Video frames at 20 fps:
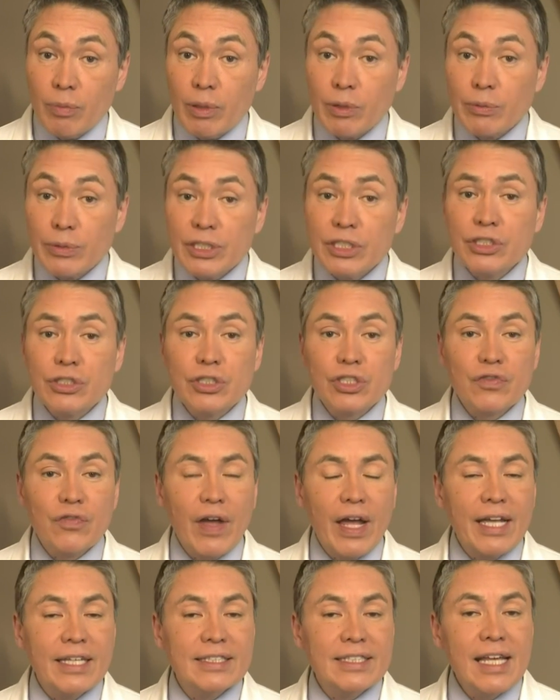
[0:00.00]
but research
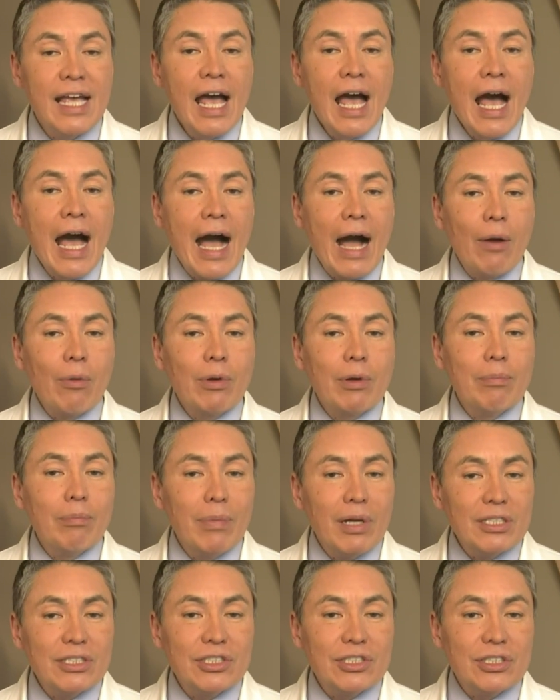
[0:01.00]
finds our
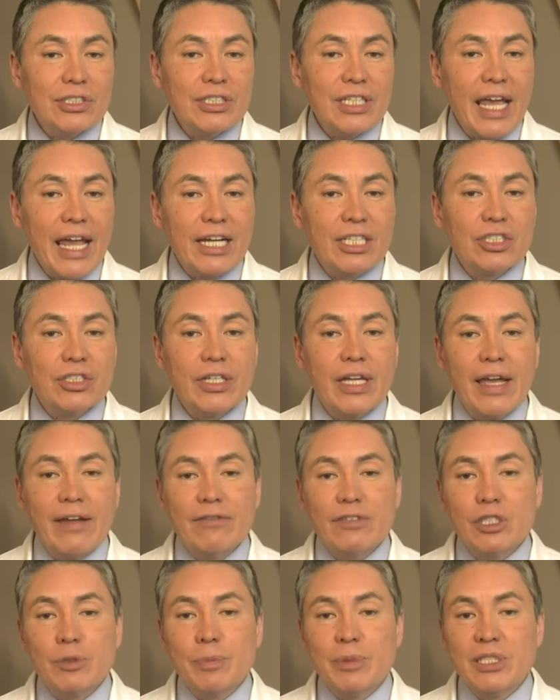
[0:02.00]
muscles actually have a
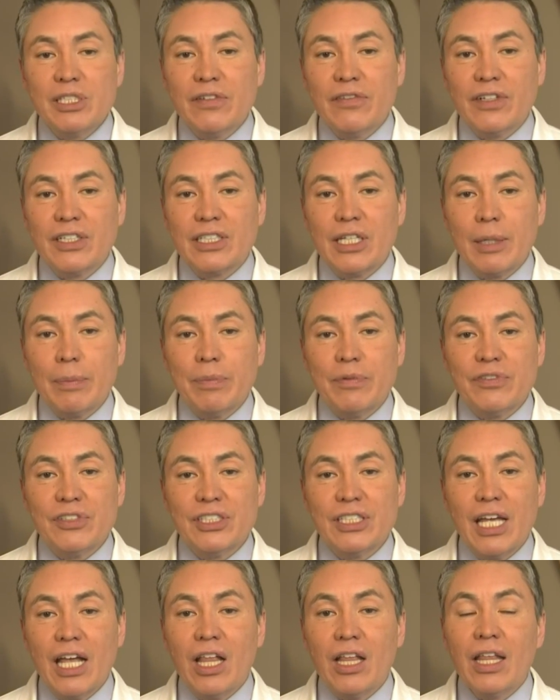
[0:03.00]
specific type of
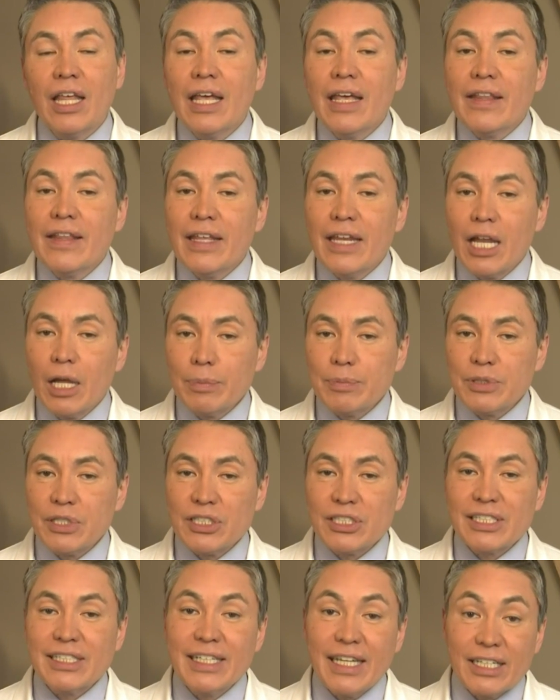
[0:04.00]
cell that helps
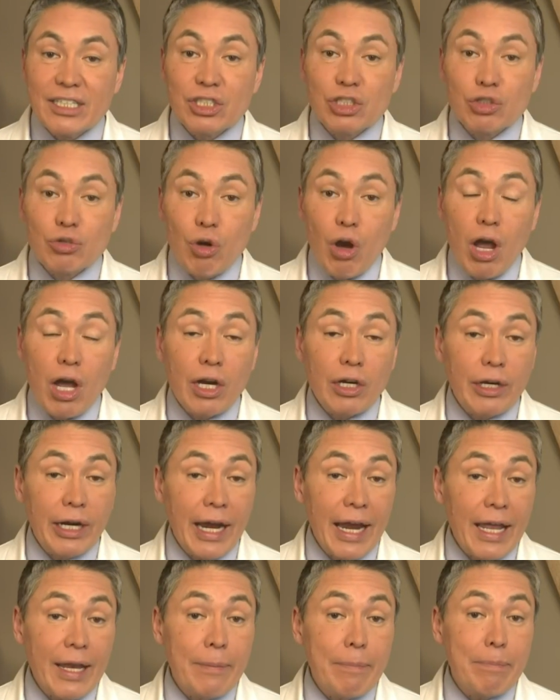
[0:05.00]
us get stronger
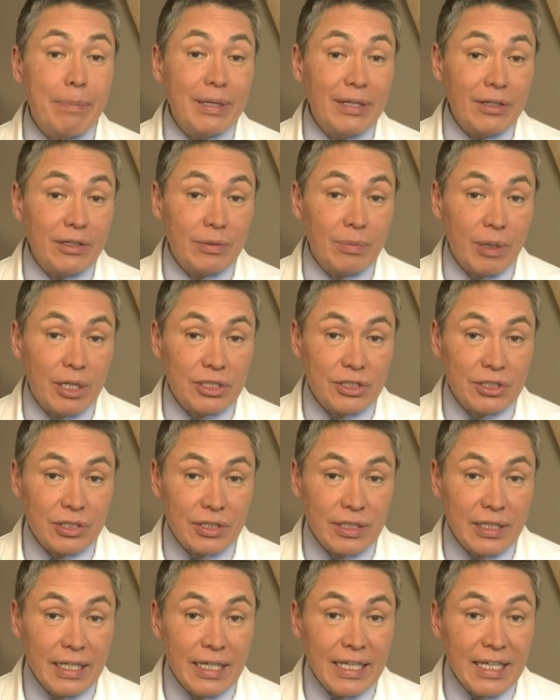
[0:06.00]
and build muscle.
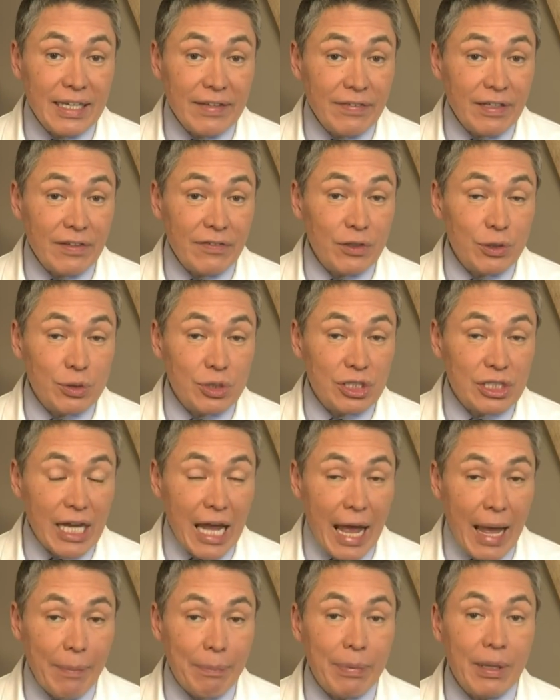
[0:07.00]
Even if you
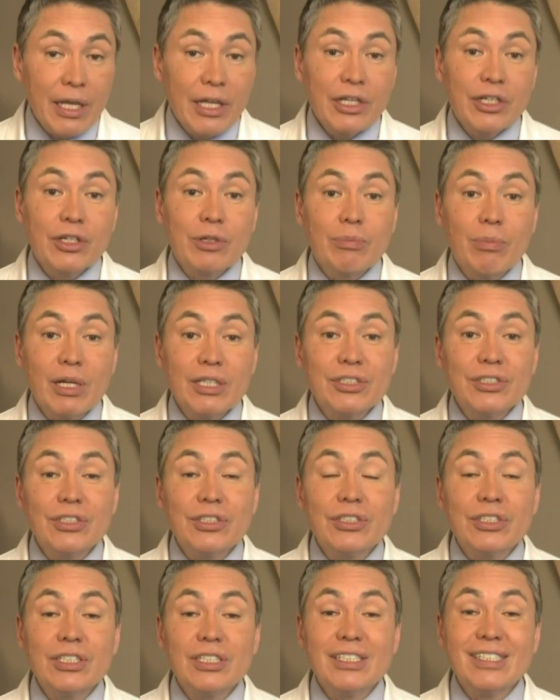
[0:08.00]
stop, your
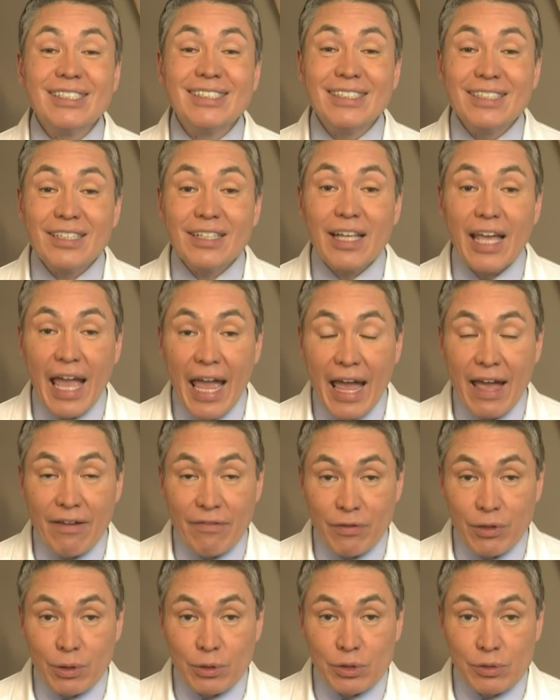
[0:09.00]
muscles still have
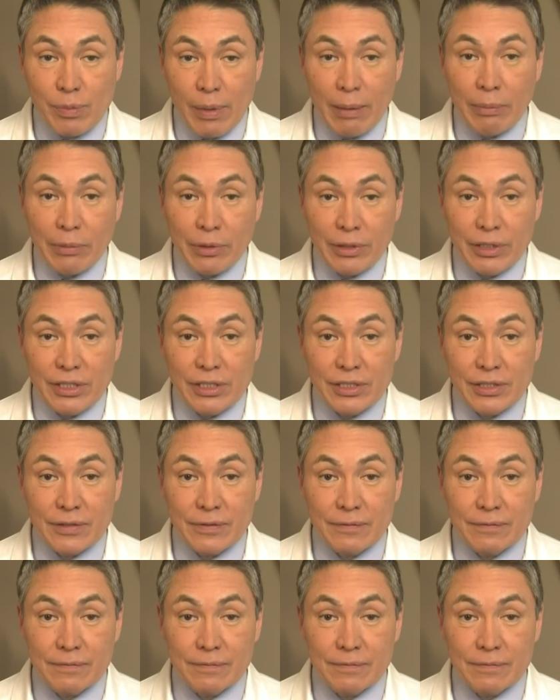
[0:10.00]
those memories.